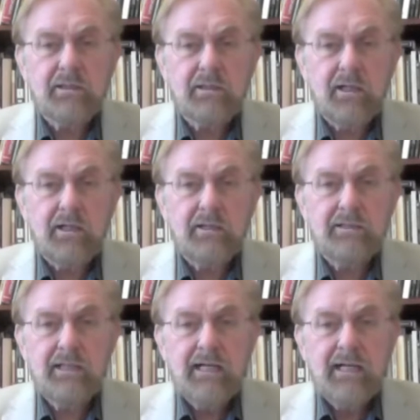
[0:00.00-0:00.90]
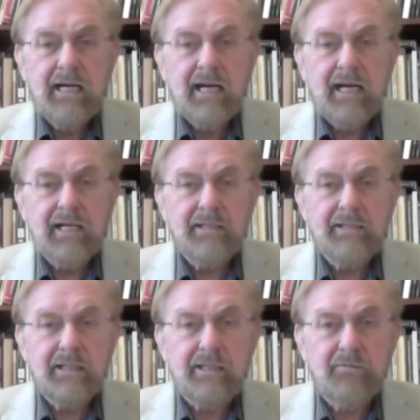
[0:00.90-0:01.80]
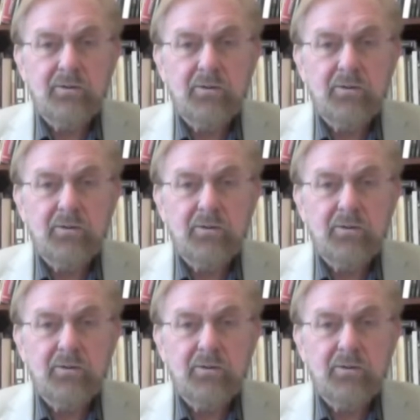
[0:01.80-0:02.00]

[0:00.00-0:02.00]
God and evil